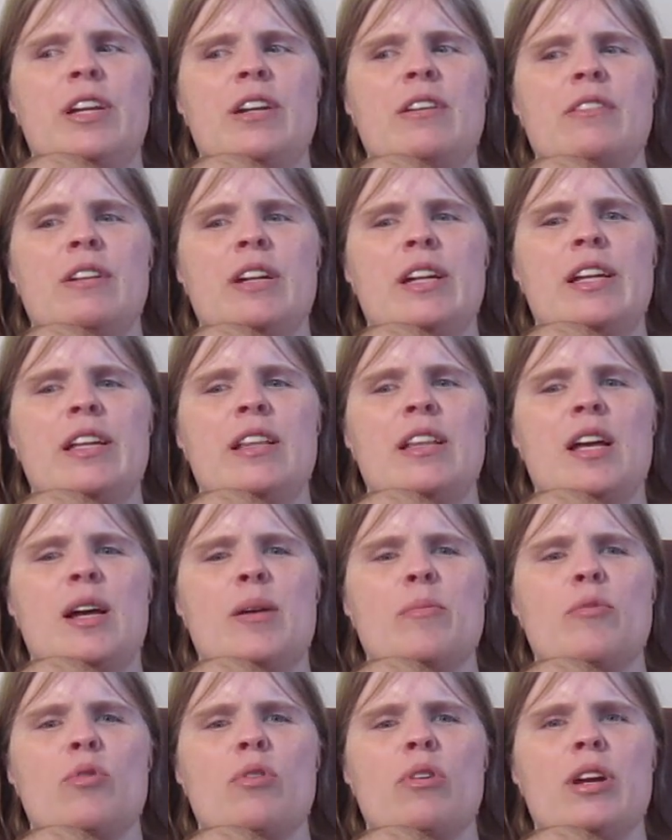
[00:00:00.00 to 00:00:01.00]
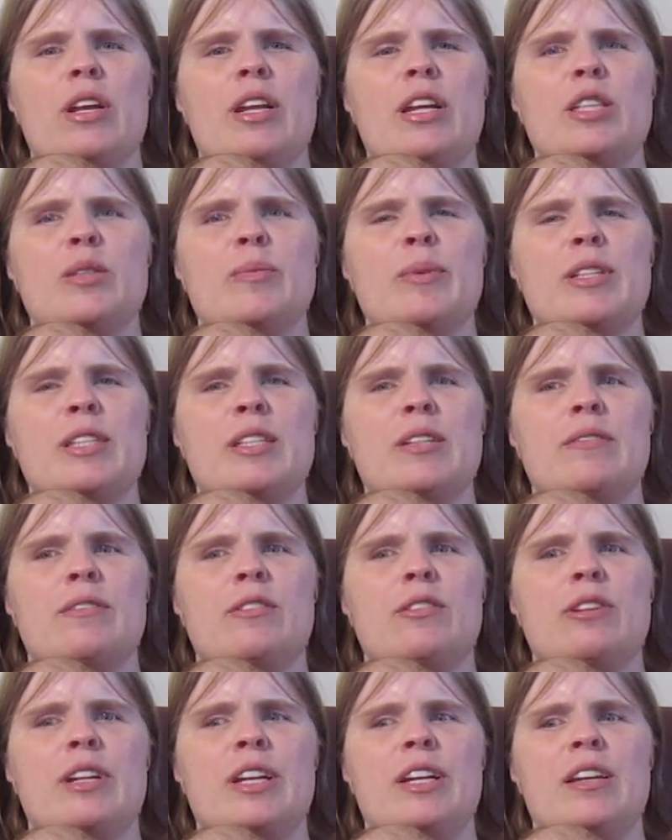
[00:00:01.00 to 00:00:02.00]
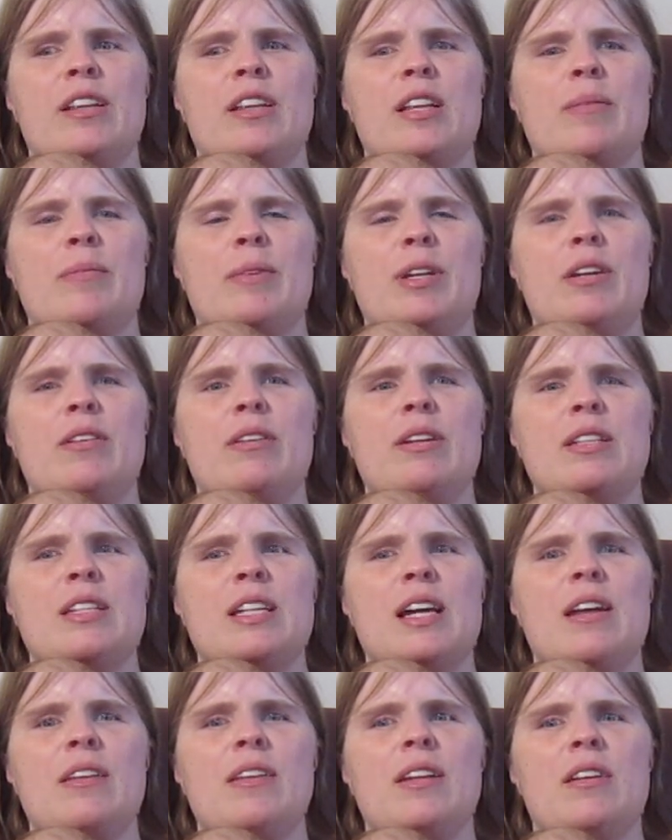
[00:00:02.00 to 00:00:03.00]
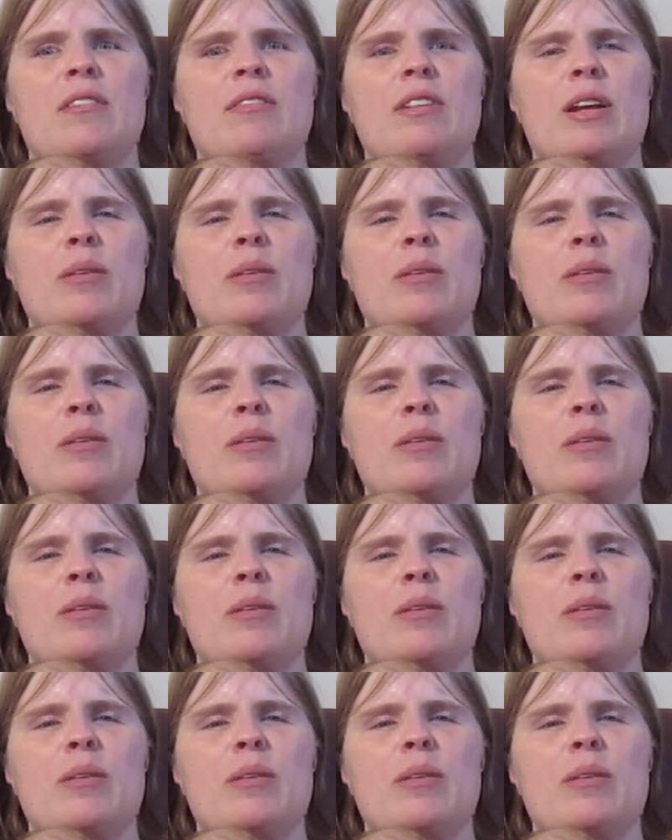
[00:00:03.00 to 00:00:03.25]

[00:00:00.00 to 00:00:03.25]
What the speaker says: curriculum or inexpensive curriculum that you can download